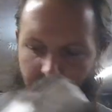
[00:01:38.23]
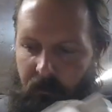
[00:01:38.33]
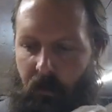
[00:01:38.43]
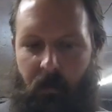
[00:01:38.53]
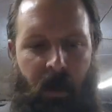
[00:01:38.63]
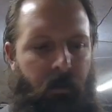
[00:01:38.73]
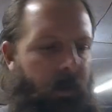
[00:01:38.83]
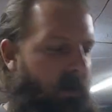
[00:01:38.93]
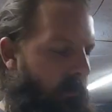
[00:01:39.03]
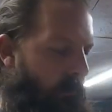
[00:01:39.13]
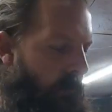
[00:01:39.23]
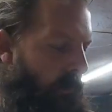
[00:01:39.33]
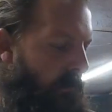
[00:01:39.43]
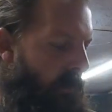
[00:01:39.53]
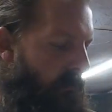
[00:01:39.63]
info back when I used to
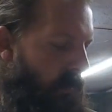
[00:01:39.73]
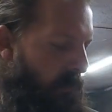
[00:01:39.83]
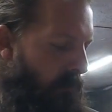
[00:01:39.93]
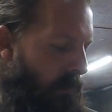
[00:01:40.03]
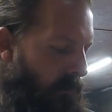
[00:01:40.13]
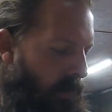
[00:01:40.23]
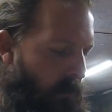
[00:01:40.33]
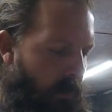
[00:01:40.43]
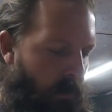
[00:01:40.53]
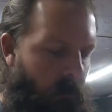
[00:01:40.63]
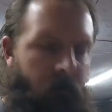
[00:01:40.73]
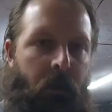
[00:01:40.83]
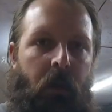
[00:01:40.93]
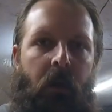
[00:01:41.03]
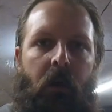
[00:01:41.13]
fix TVs a long time ago.
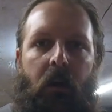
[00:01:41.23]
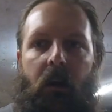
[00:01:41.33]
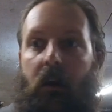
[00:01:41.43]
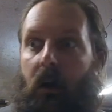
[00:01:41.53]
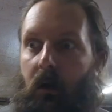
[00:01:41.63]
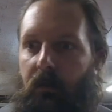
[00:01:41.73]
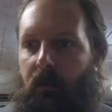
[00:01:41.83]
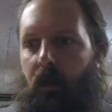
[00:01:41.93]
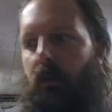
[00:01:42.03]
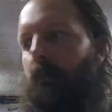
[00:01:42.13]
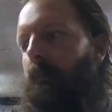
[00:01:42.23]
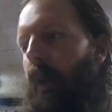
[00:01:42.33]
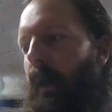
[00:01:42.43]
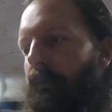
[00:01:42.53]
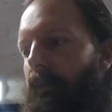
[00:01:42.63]
Also,
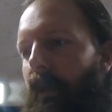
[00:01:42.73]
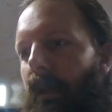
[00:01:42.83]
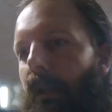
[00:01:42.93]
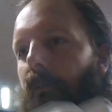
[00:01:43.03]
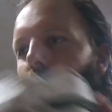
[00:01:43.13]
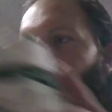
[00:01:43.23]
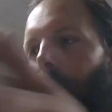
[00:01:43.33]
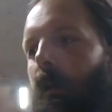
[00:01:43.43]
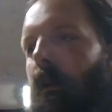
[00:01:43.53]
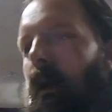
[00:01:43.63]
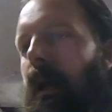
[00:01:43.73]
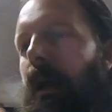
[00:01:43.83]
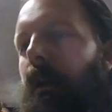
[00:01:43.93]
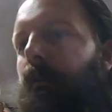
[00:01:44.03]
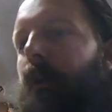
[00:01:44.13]
after getting it running, I
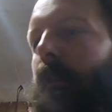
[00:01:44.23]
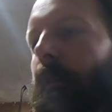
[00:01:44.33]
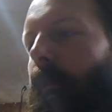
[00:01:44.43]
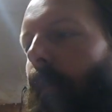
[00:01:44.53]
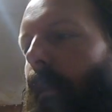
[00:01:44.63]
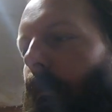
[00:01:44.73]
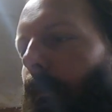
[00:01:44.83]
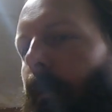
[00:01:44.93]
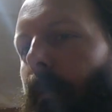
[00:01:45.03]
had great success for